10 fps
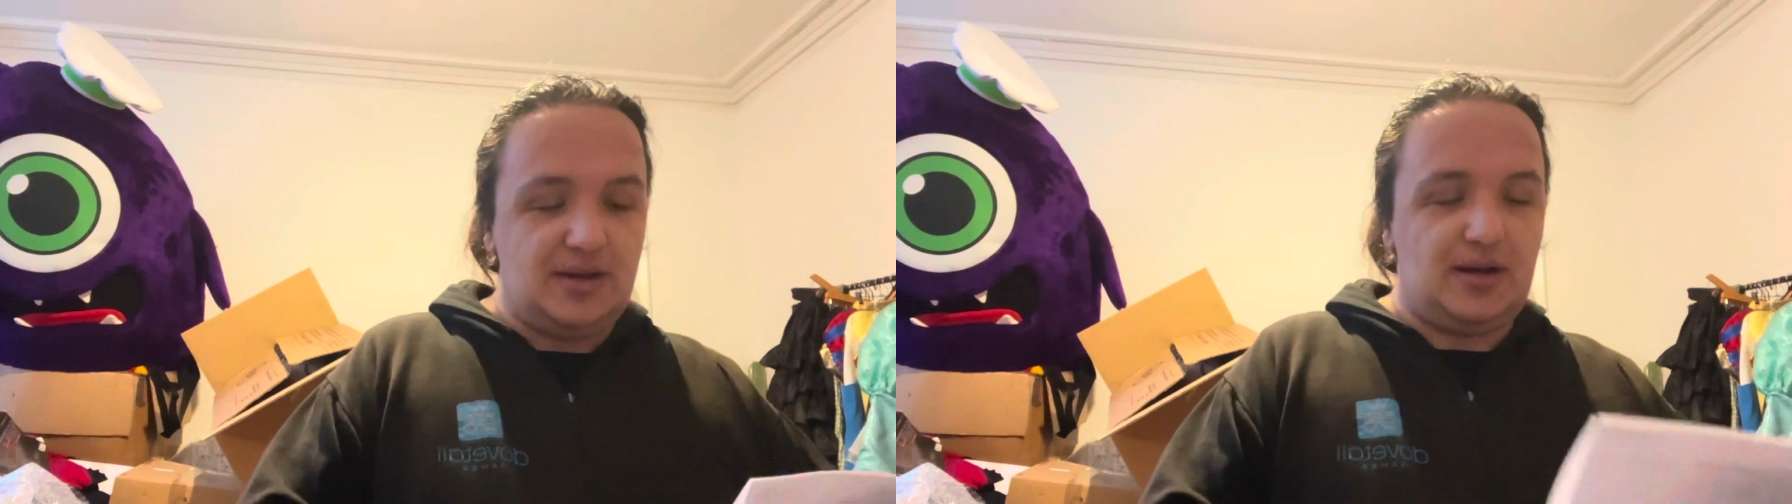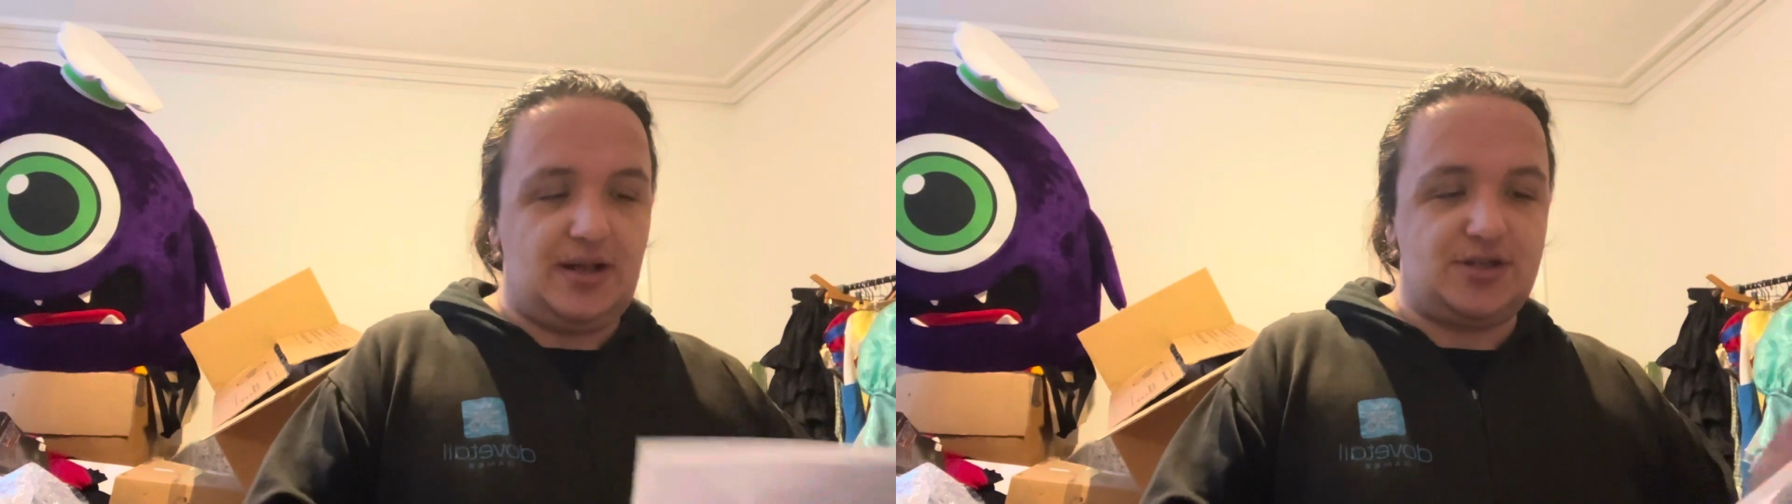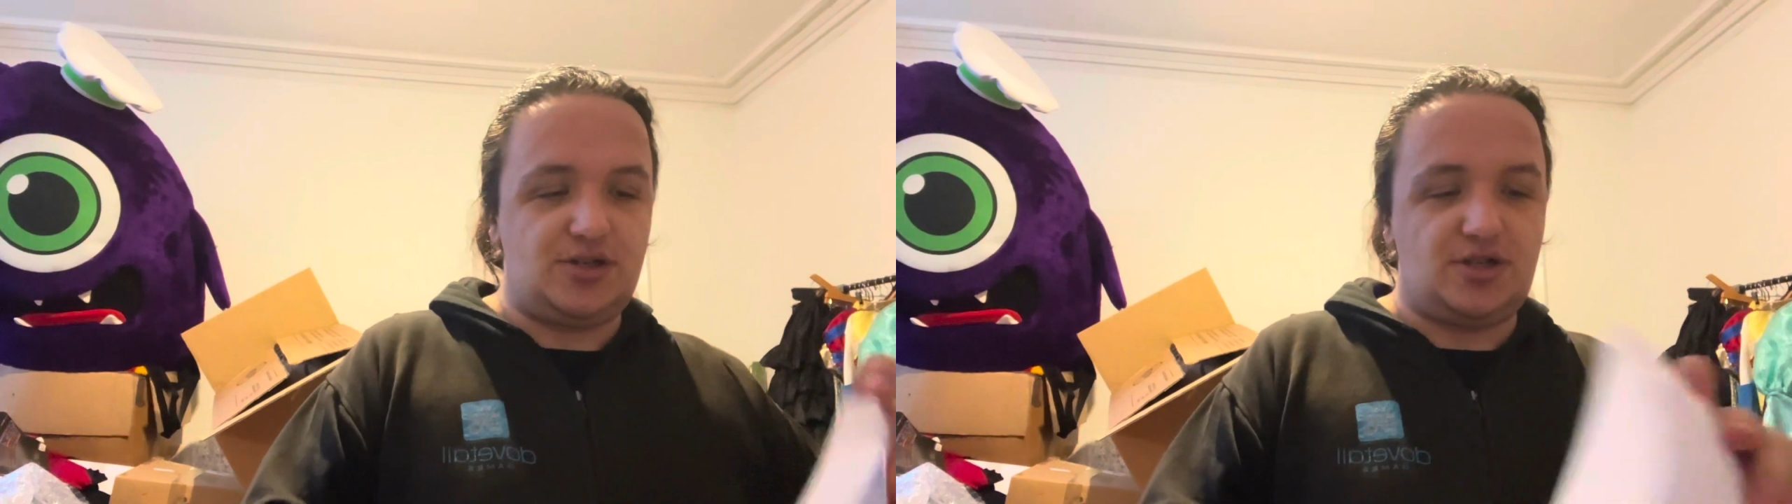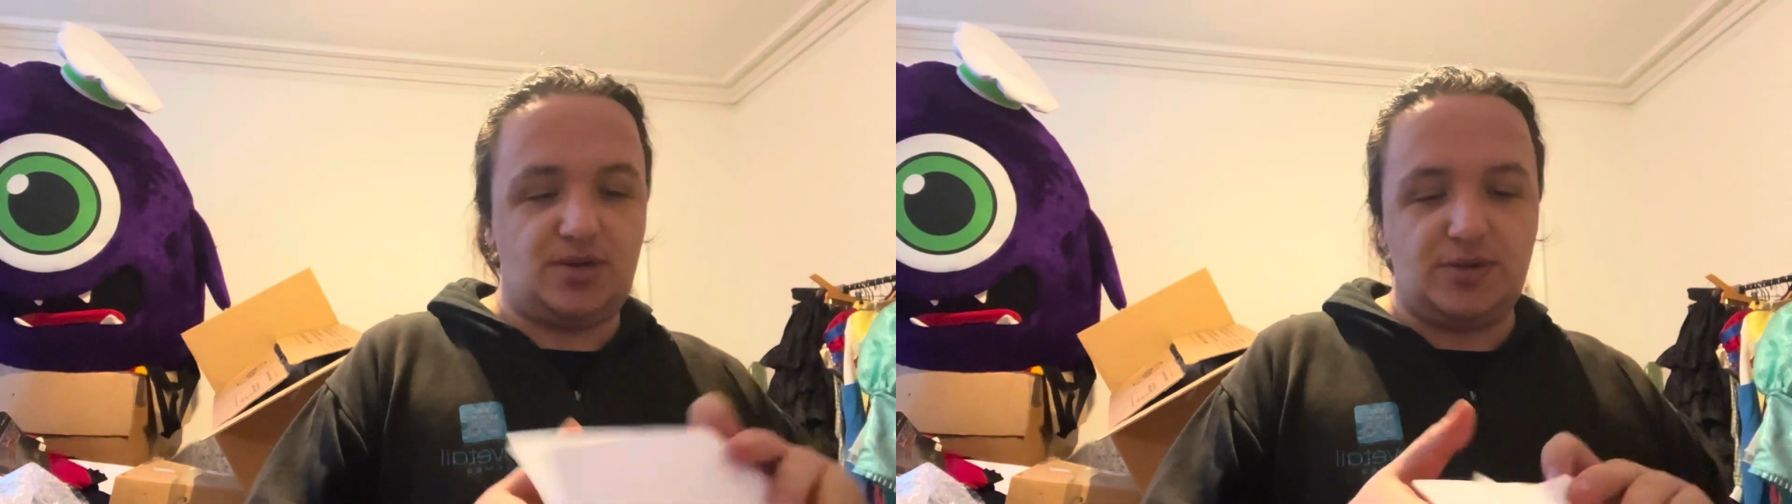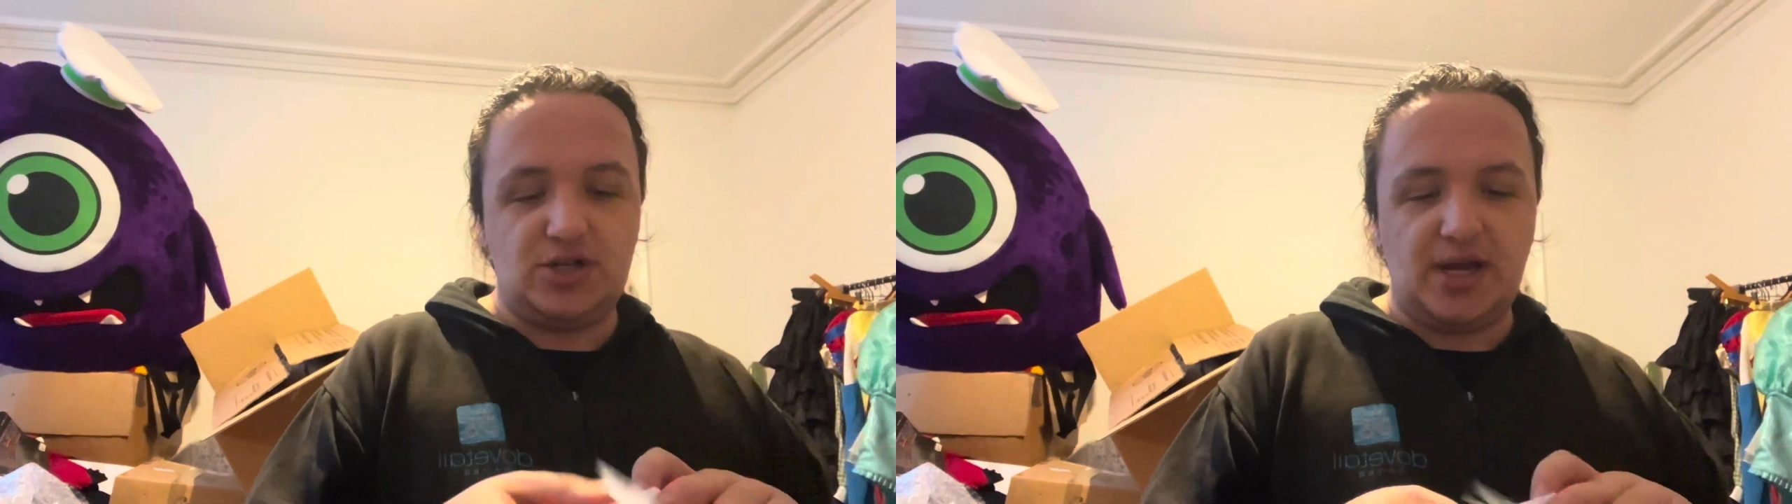Let's just
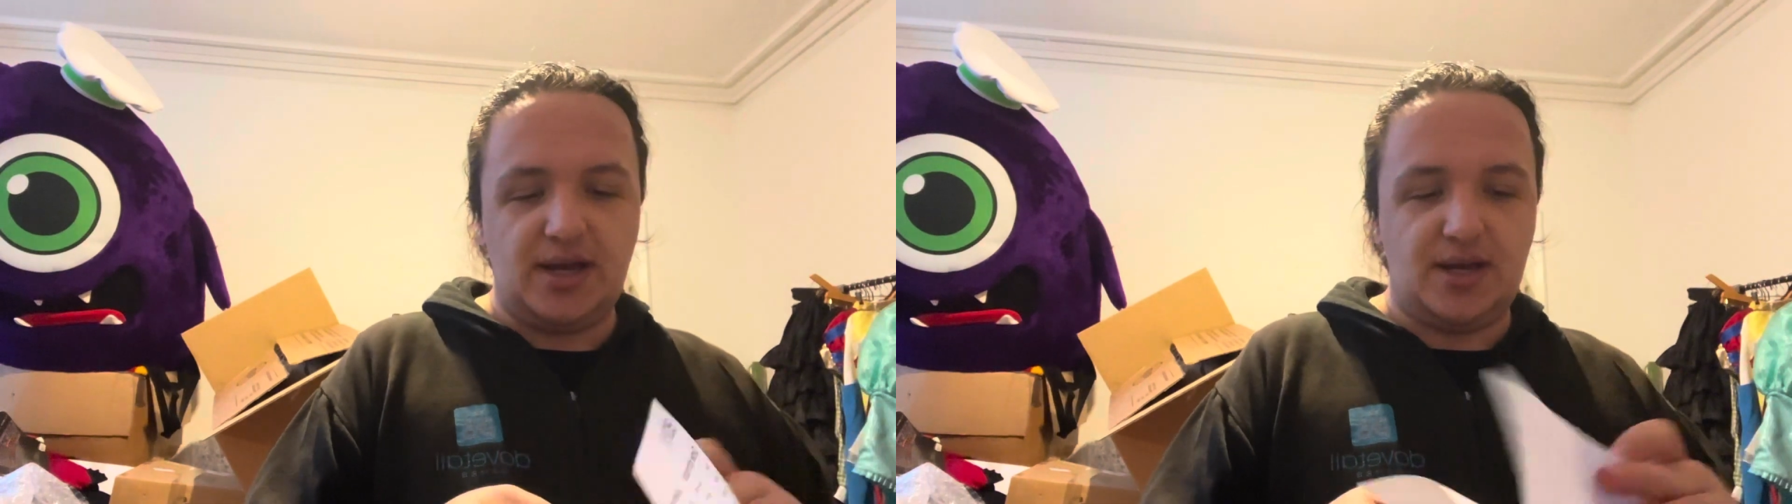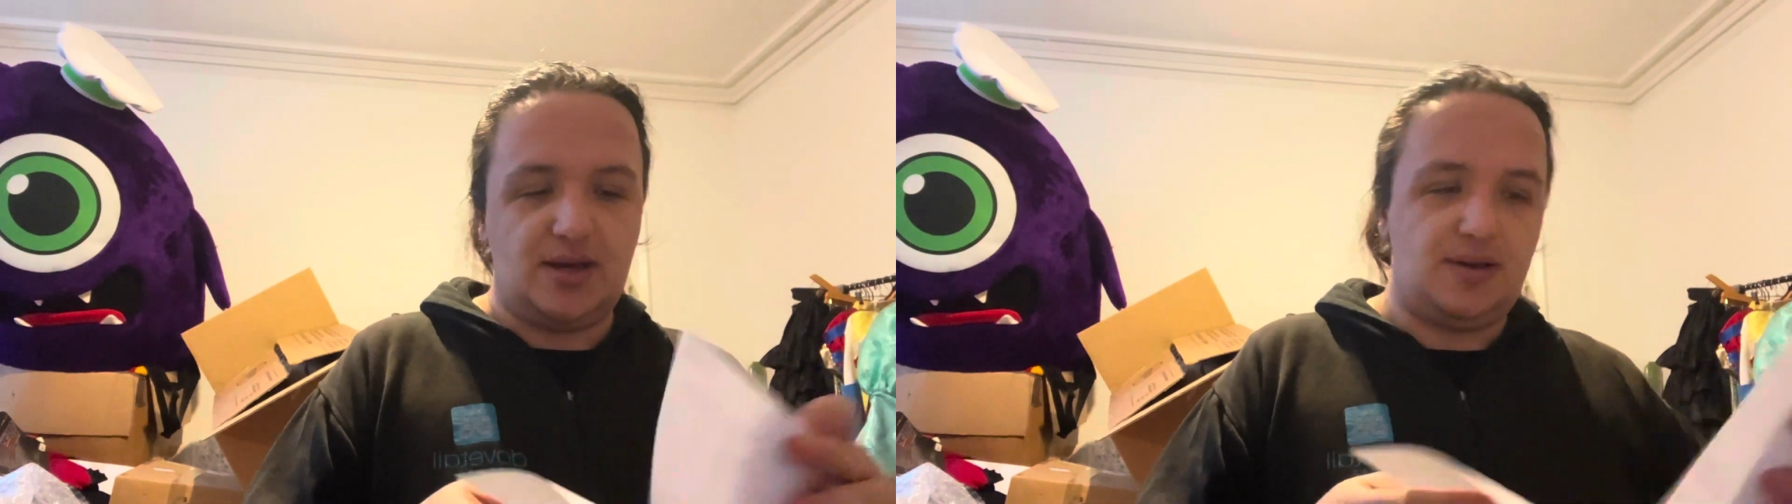double check.